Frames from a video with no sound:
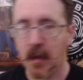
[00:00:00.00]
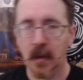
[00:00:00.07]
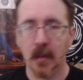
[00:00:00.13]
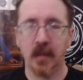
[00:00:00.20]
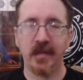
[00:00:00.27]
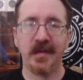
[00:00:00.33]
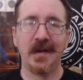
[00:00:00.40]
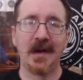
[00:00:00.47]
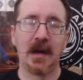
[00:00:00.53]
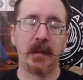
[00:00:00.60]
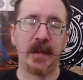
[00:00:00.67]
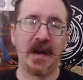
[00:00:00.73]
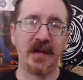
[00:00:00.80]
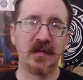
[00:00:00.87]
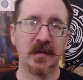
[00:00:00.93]
With that, I'm
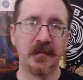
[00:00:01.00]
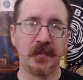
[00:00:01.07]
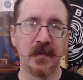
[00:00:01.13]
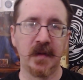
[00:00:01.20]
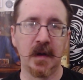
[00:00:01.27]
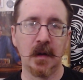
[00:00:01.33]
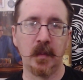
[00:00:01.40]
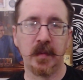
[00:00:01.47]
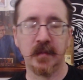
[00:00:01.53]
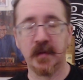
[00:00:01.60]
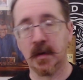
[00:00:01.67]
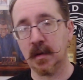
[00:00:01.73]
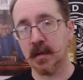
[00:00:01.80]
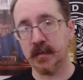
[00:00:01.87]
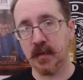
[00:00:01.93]
asking for the help of
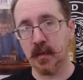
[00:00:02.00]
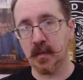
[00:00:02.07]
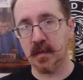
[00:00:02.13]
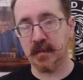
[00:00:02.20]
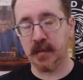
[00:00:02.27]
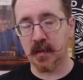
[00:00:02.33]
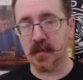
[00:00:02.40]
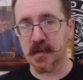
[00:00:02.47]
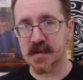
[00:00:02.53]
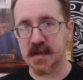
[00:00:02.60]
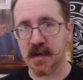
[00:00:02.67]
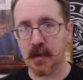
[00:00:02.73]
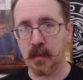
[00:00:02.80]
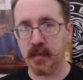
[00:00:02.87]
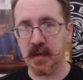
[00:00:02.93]
all of you, the viewers, to
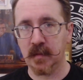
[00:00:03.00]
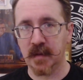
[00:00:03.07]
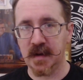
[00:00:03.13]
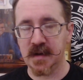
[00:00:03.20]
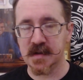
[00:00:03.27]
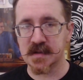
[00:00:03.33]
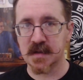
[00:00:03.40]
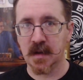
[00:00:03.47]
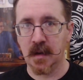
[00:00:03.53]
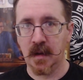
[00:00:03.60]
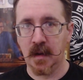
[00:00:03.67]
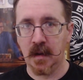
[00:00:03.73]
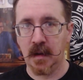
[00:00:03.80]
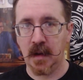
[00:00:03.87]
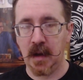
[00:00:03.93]
help me raise
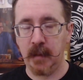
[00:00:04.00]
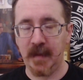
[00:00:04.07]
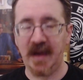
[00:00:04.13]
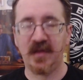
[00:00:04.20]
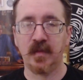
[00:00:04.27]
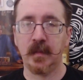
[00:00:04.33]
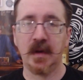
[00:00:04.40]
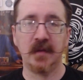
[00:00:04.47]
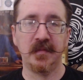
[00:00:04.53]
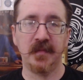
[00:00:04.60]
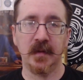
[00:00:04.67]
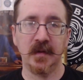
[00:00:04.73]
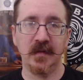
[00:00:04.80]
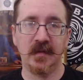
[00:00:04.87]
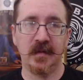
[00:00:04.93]
a massive amount of
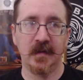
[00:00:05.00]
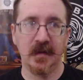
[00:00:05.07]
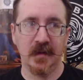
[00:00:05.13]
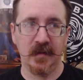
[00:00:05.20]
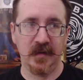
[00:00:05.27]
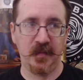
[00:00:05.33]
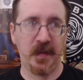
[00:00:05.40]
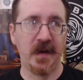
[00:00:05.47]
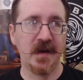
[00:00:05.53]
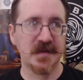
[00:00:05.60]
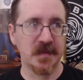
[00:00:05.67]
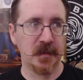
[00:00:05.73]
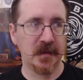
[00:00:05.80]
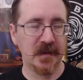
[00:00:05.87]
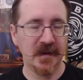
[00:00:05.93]
funds, if
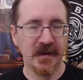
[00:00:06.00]
possible,